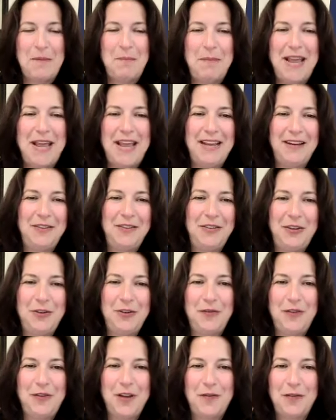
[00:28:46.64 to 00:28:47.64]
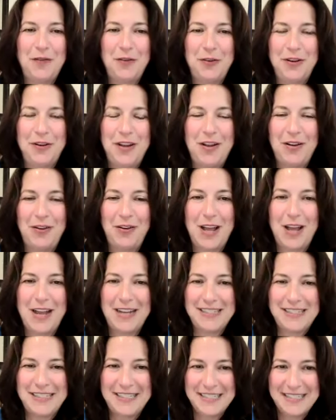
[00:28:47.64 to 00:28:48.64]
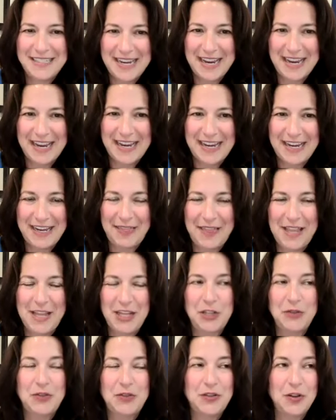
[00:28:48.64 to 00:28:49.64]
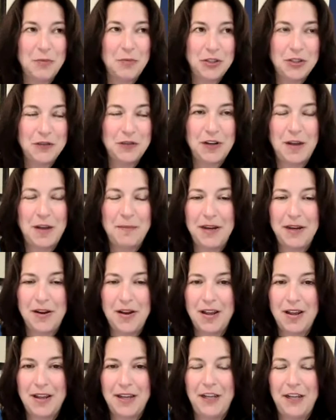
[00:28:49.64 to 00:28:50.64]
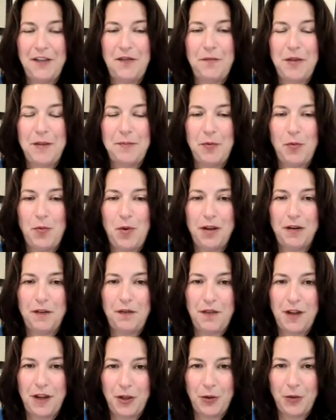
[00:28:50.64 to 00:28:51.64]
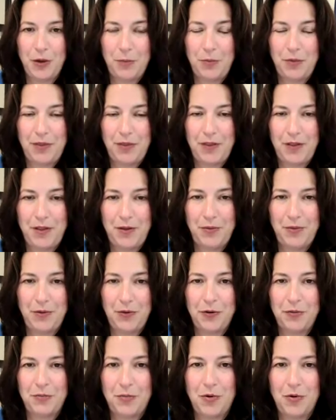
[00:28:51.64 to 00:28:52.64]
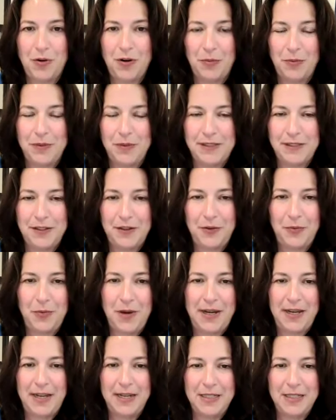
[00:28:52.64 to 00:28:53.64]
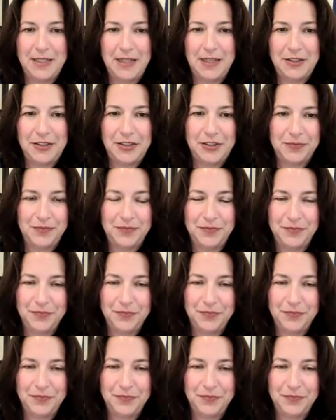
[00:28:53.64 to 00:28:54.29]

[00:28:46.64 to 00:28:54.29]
Matt, you've covered a lot today. Thank you so much for coming on. If people want to follow up with you, learn more, what's a good way to get in touch?